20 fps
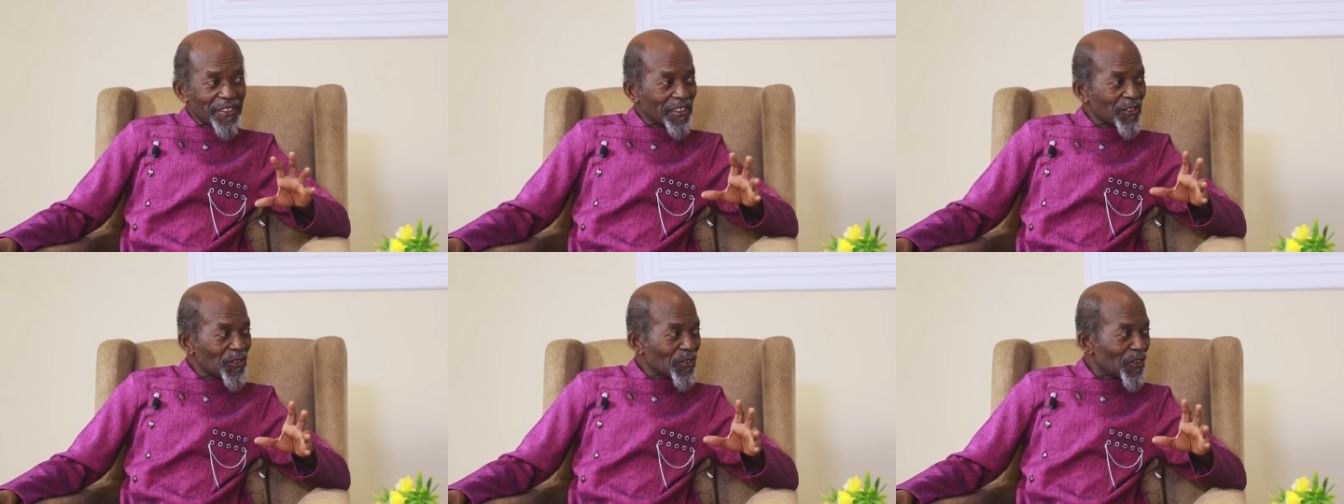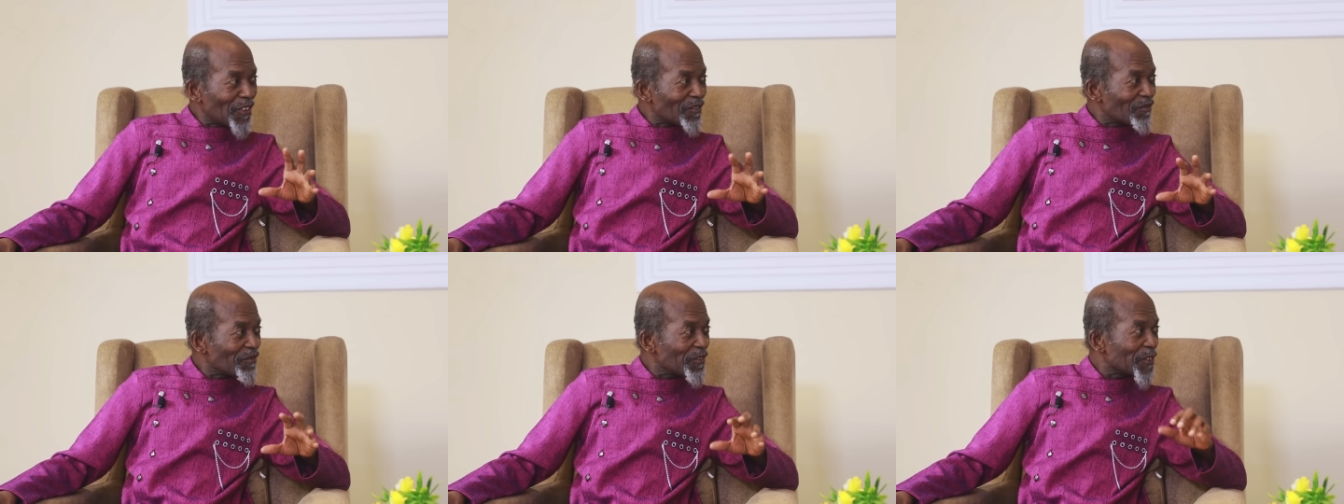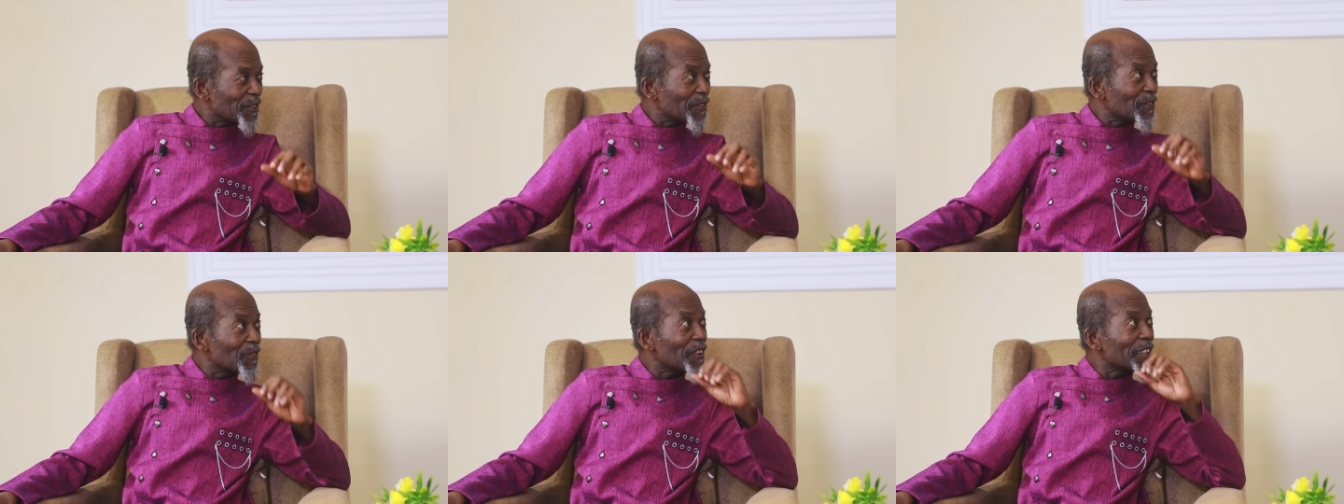is
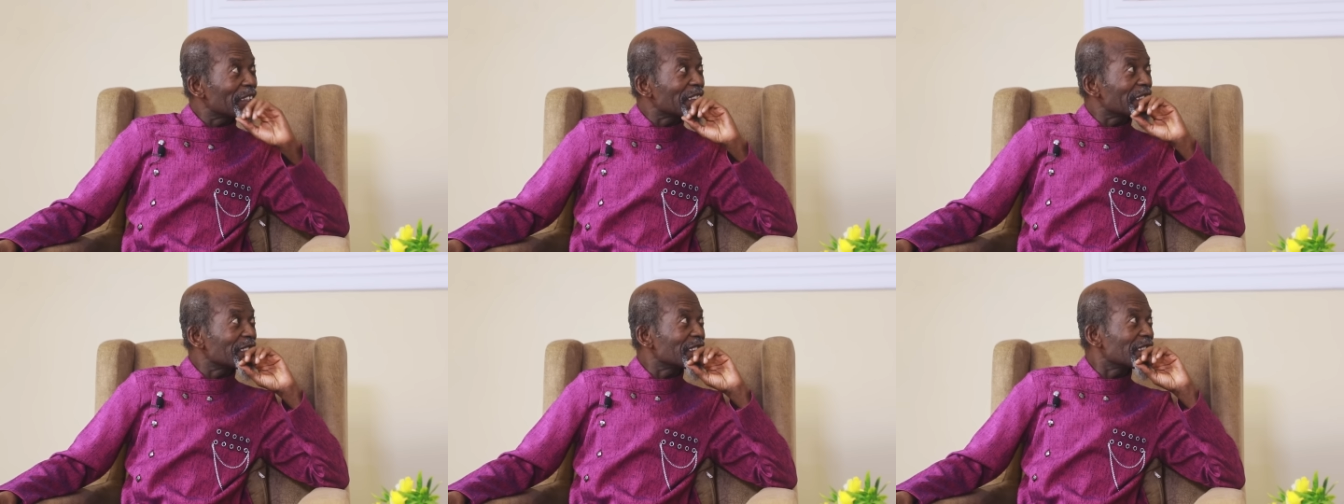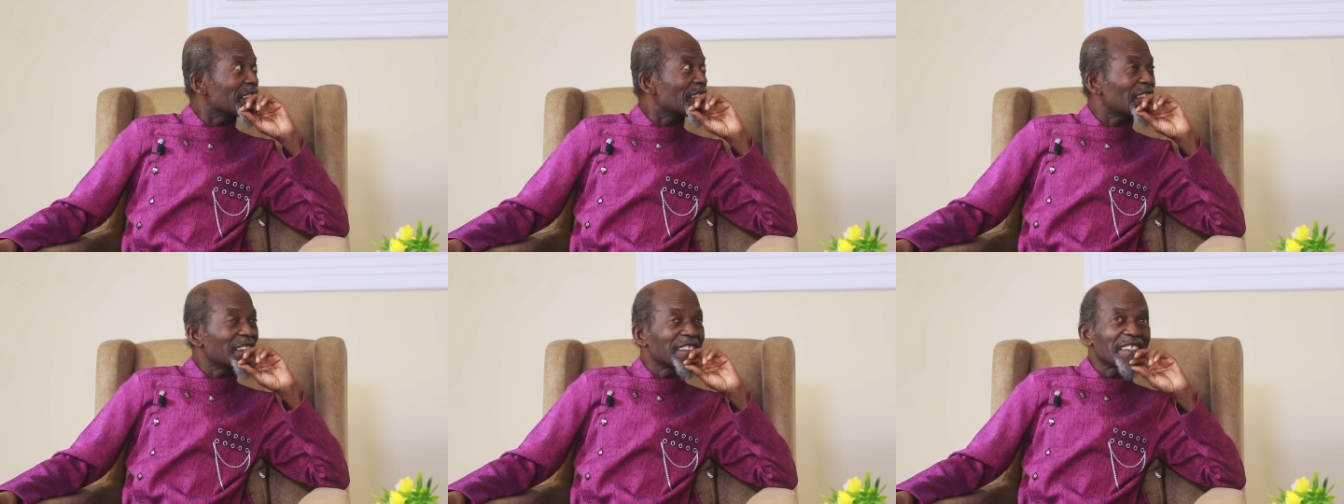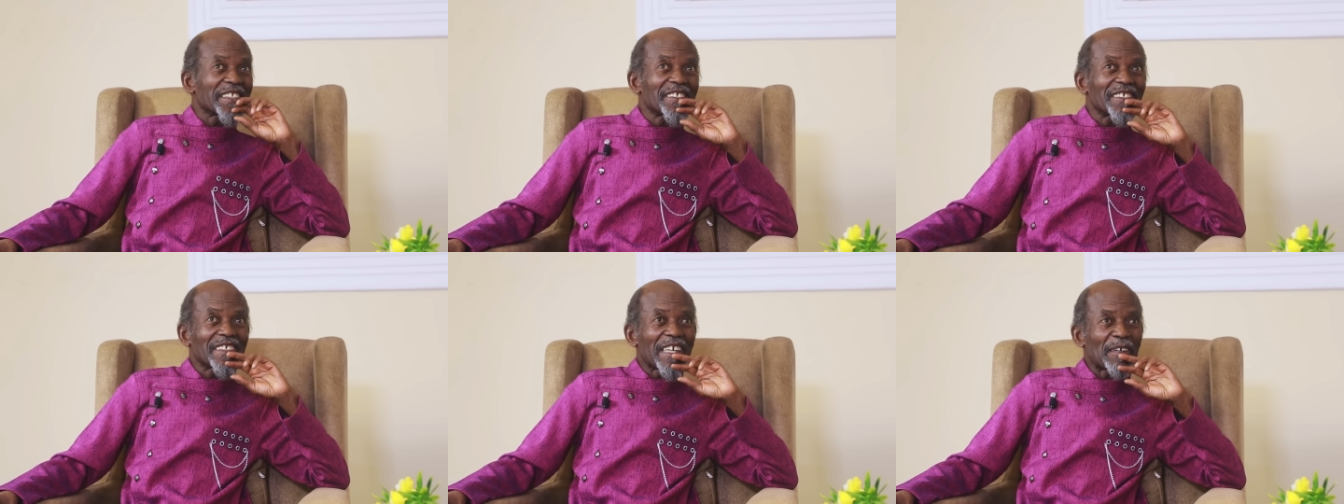confused, what is all
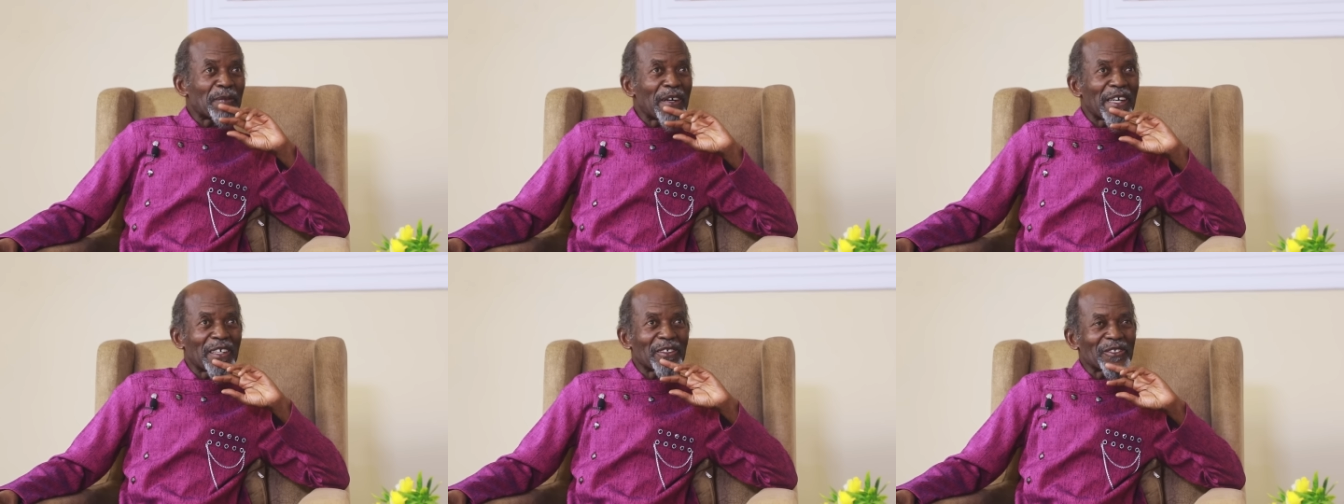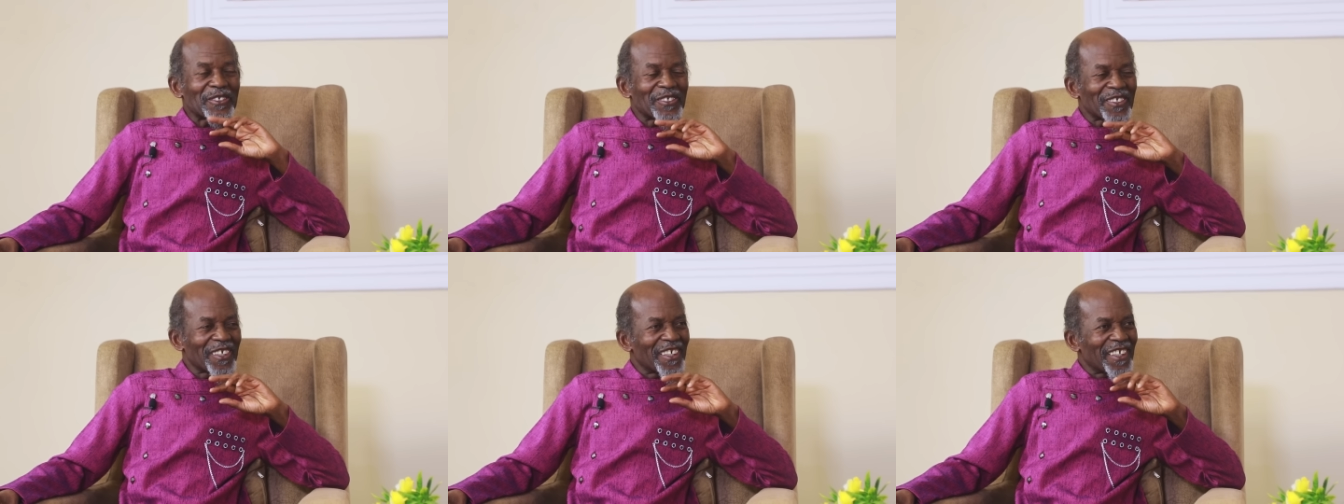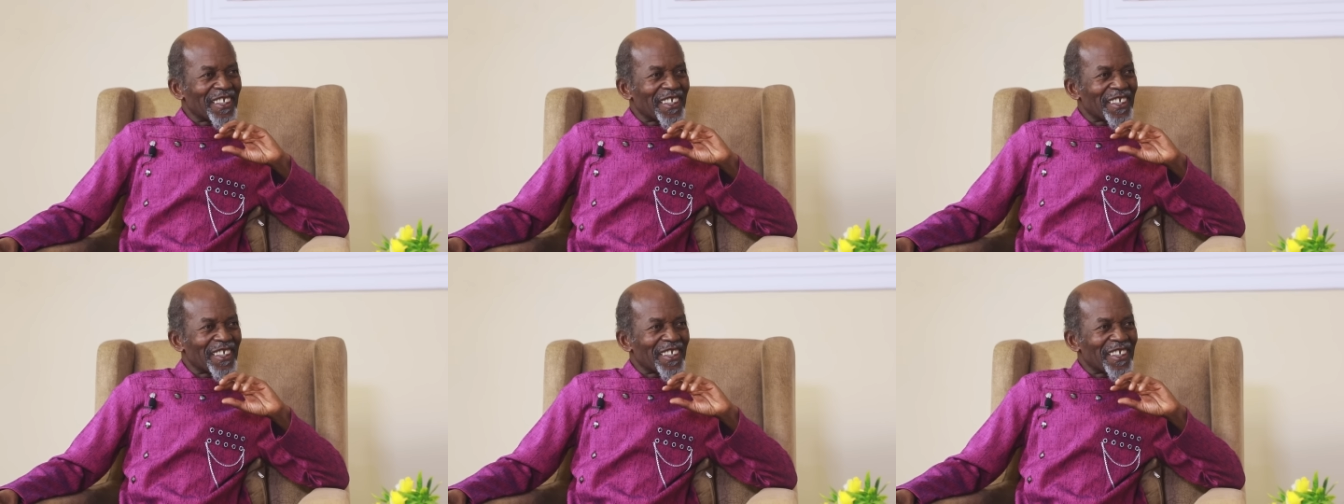this about?